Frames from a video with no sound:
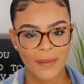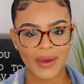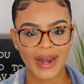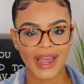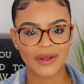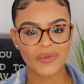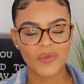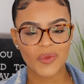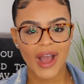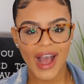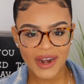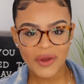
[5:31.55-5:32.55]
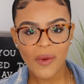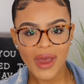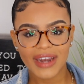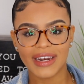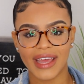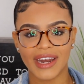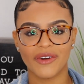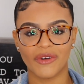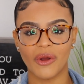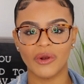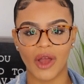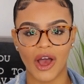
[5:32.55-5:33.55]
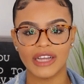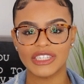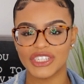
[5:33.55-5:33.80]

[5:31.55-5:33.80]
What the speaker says: But I kind of want to let it grow long